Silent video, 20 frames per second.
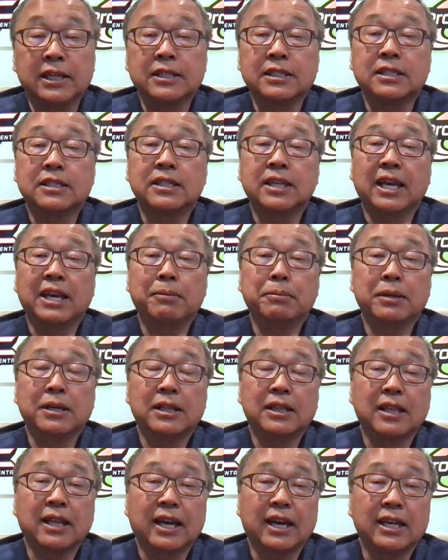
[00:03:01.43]
his
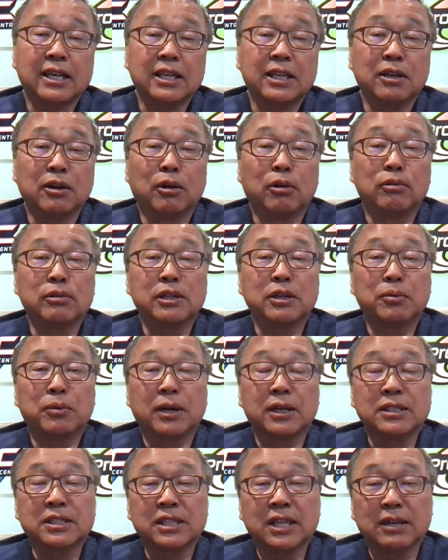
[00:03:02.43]
statement that he only
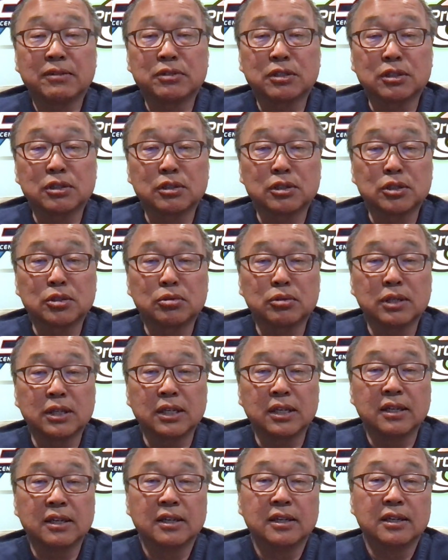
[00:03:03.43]
wants to have
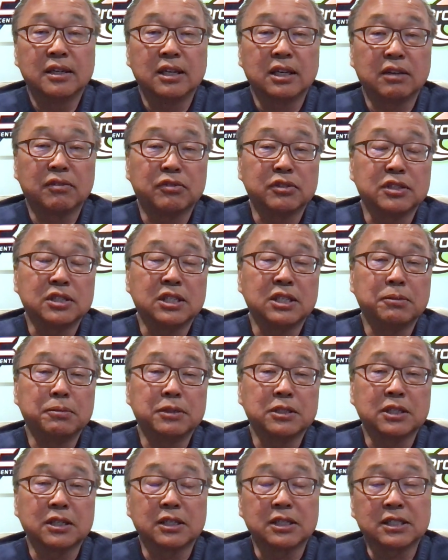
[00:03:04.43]
surgery if a team
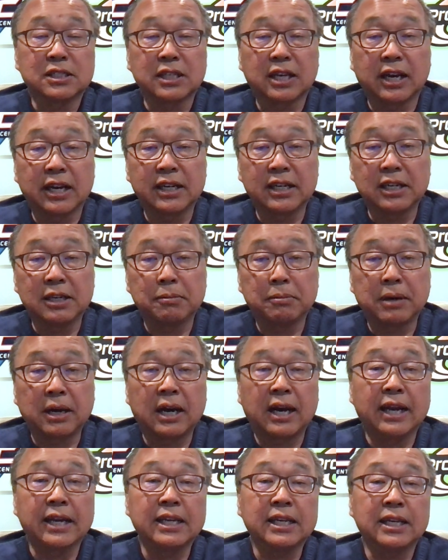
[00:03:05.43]
is going to sign him,
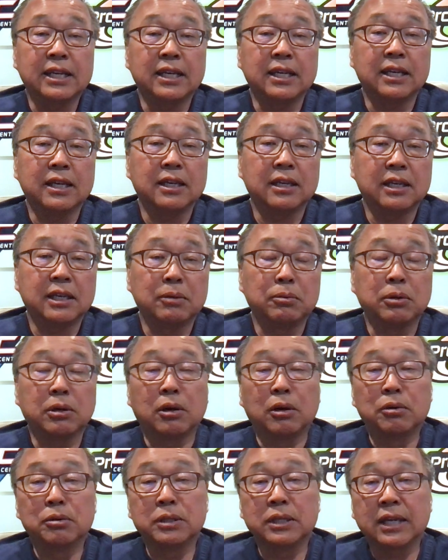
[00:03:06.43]
i.e. he would
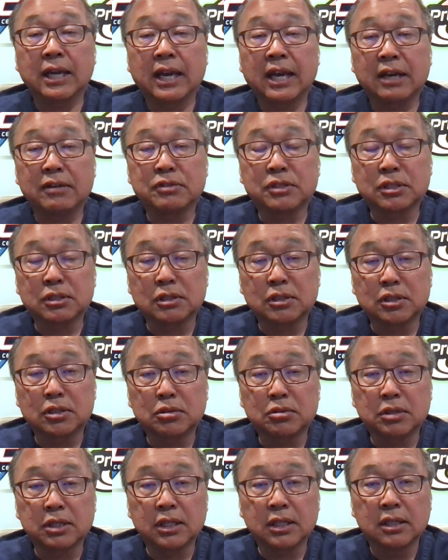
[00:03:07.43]
only have
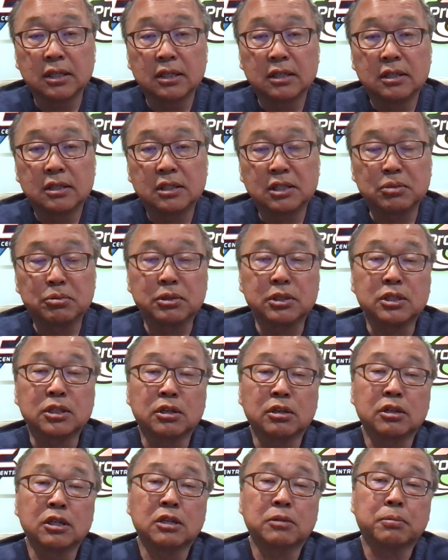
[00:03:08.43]
surgery to
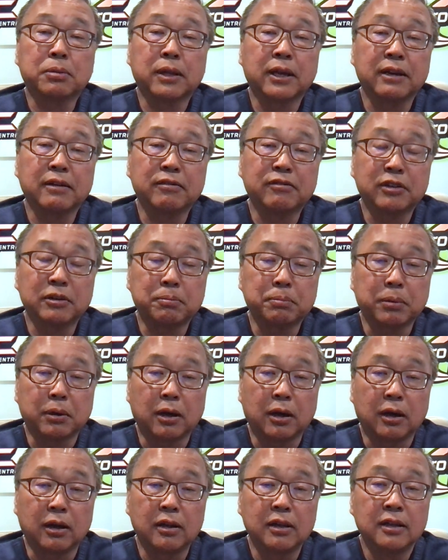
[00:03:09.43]
return to play
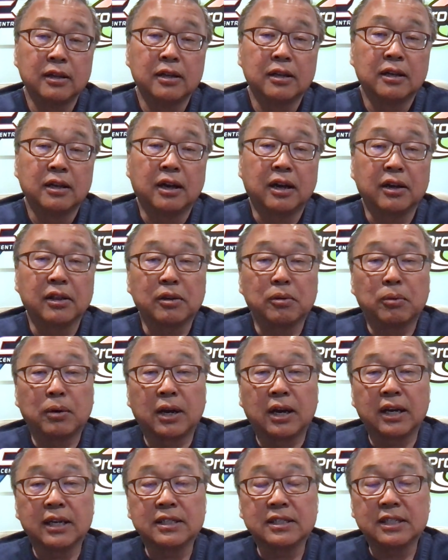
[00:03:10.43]
football,
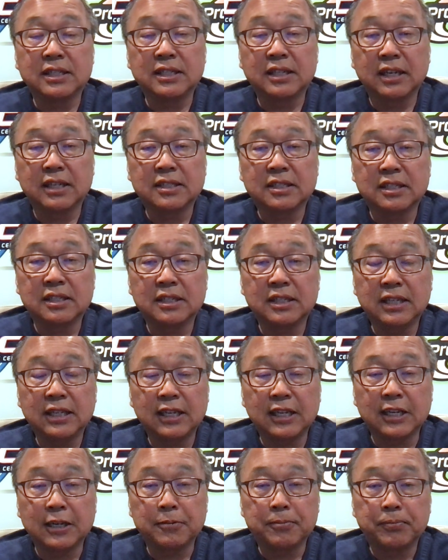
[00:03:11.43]
otherwise he doesn't need
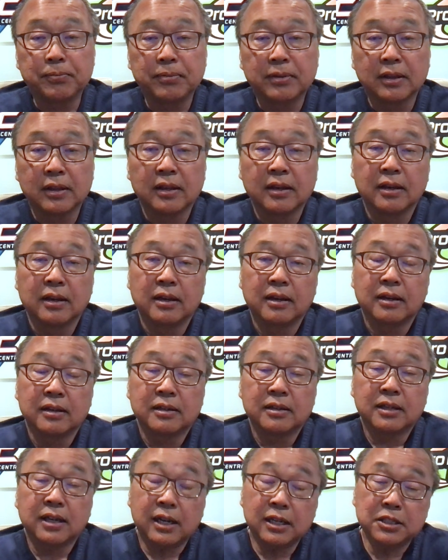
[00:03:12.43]
it,
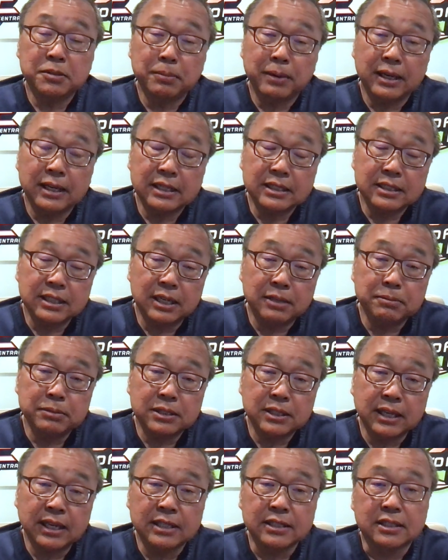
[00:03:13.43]
does make some
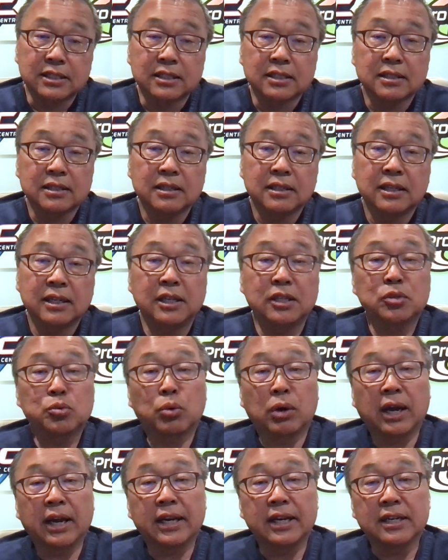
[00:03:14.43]
sense. He's
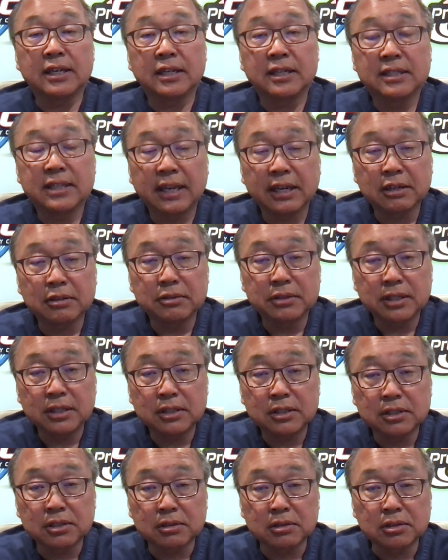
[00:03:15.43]
right. His ankle
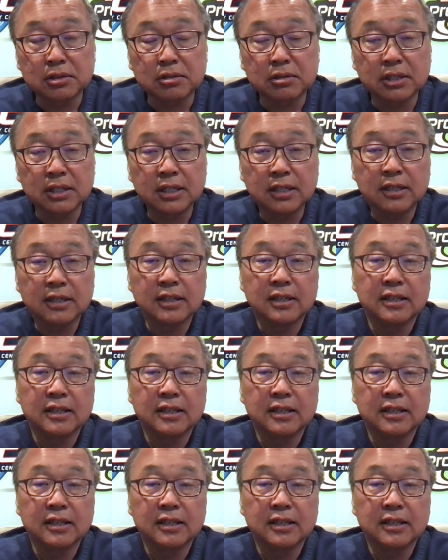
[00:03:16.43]
needs surgery.